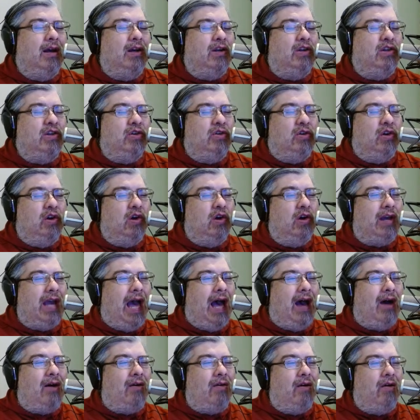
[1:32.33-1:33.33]
to look
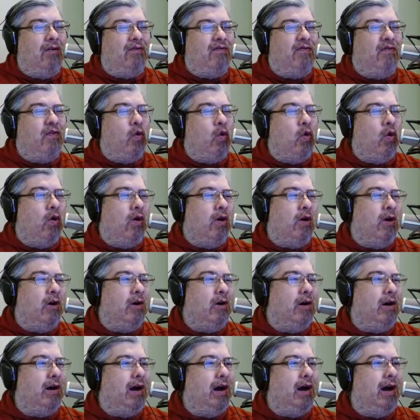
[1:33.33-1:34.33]
out
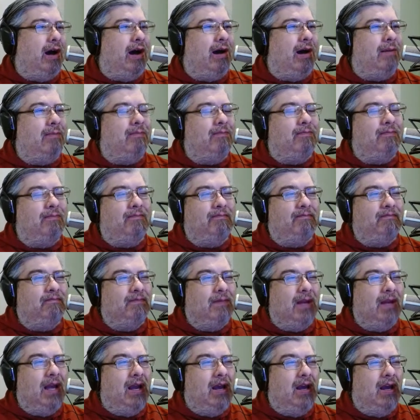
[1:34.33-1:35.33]
for
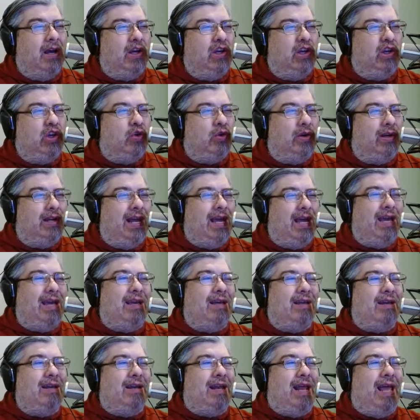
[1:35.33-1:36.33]
unique
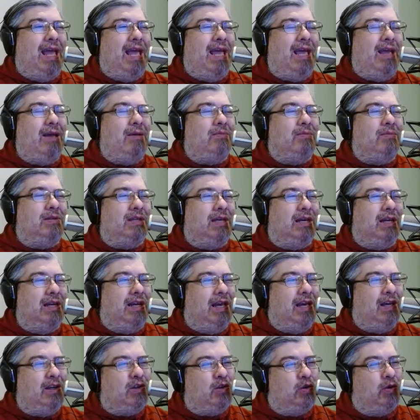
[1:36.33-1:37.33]
names in
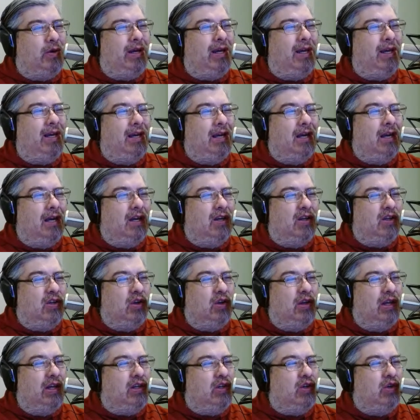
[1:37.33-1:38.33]
history
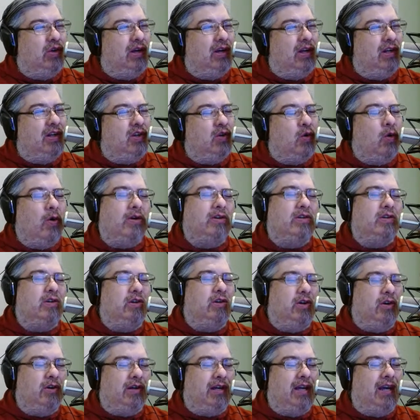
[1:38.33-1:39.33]
so that you could torture
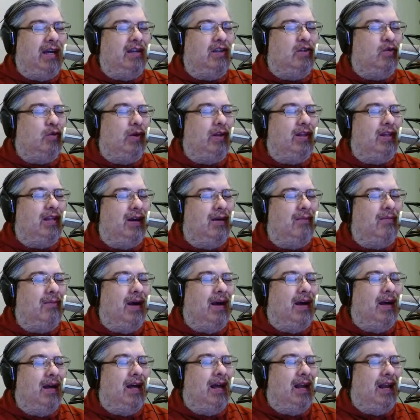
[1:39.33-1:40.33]
your kids with them
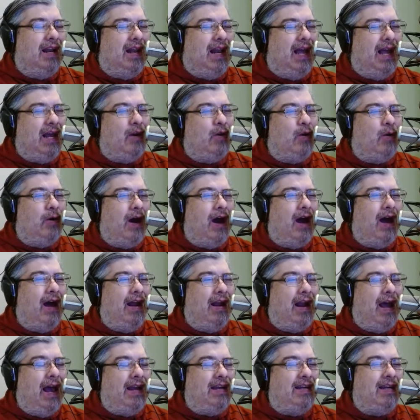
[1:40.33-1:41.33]
later
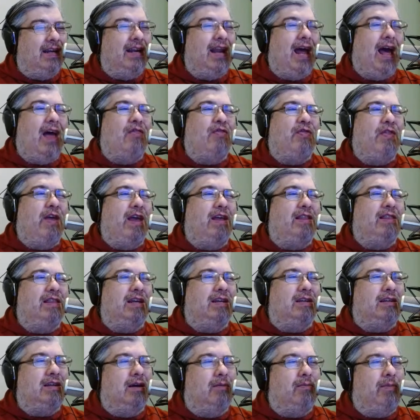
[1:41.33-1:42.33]
on. I did not think
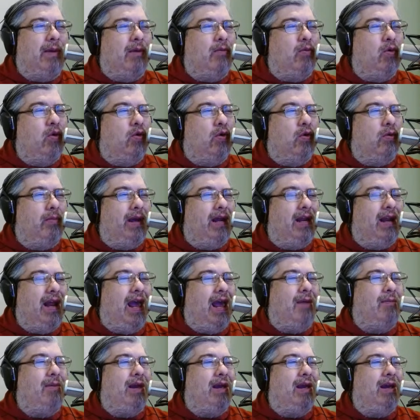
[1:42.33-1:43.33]
that people would be
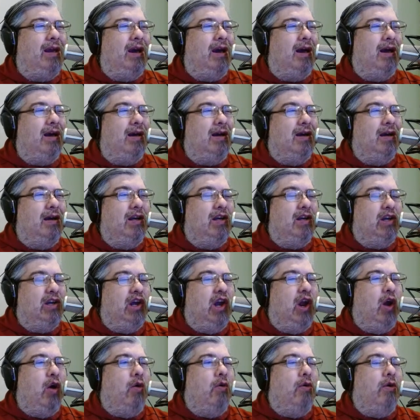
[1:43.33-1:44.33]
naming,
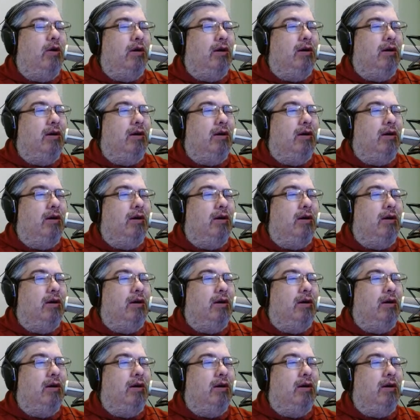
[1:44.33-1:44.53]
you know,